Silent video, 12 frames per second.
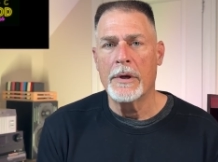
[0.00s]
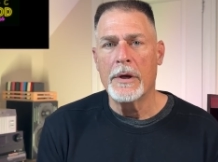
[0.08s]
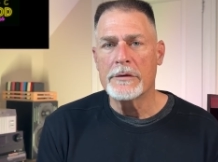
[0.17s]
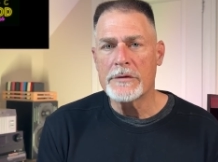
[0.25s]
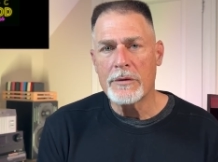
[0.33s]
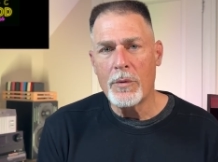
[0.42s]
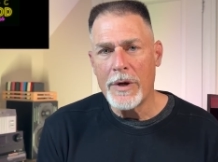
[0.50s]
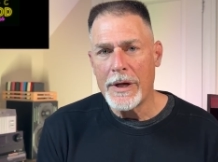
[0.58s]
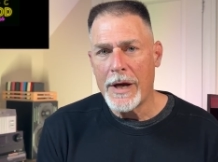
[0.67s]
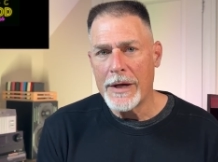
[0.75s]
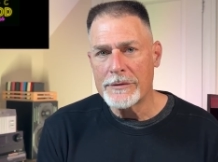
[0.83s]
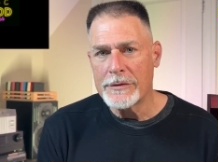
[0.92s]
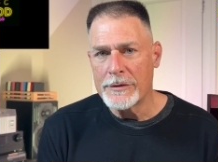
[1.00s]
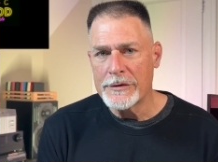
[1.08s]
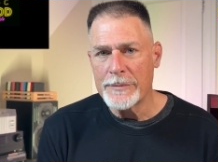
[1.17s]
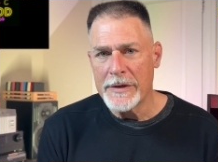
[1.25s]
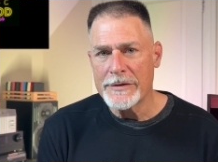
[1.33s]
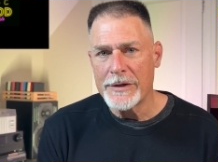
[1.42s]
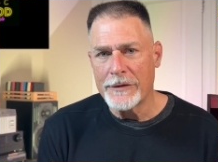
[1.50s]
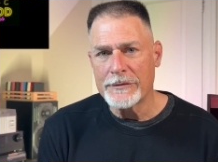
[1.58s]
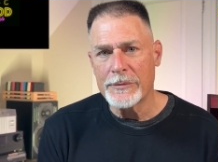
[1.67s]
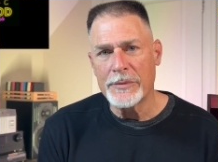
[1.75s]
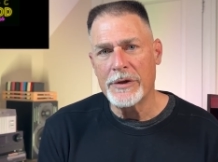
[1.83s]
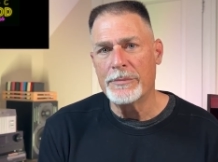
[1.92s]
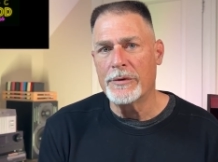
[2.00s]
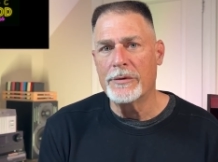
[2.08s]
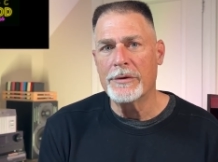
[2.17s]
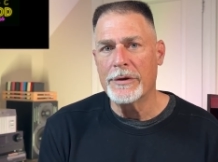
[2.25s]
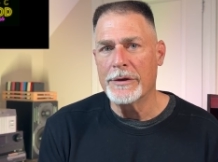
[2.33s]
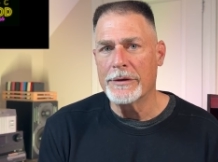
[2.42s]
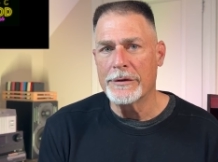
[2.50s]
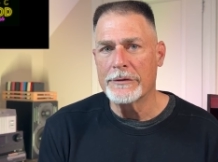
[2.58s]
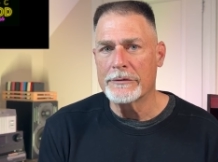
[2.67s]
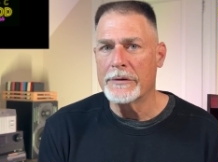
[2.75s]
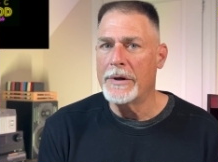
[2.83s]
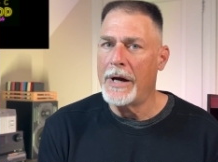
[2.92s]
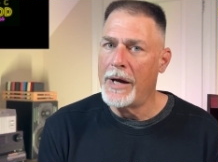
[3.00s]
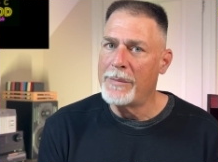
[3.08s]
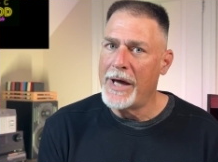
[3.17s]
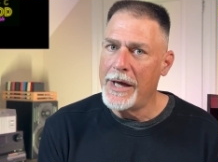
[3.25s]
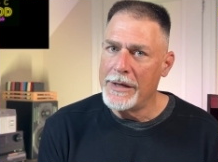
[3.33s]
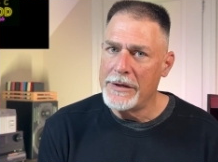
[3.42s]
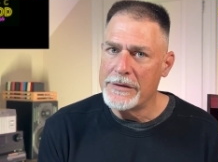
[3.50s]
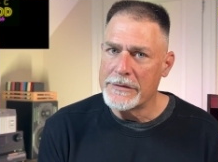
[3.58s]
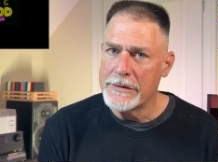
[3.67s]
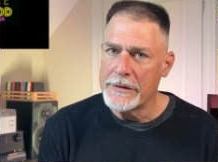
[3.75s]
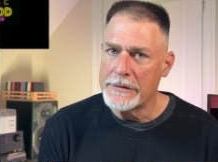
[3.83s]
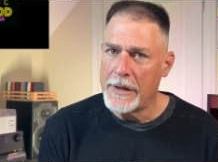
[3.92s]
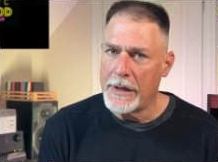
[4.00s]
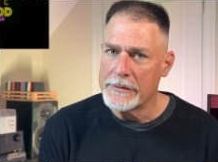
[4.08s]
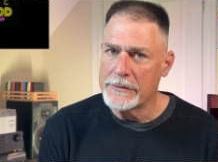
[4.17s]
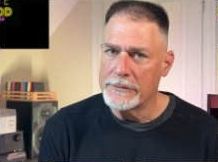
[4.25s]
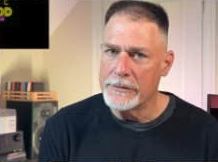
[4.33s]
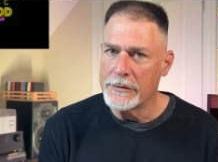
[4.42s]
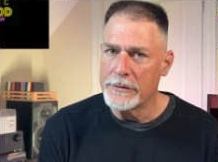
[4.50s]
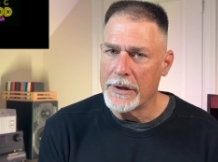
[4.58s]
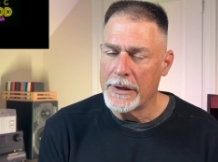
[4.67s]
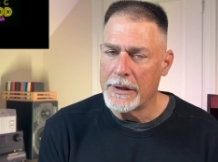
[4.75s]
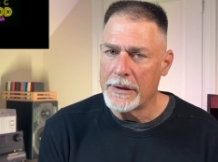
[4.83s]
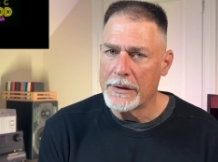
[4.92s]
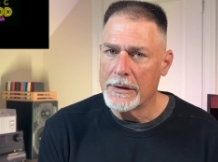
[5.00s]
So the way I introduce myself to people is I'm an '86 high school grad.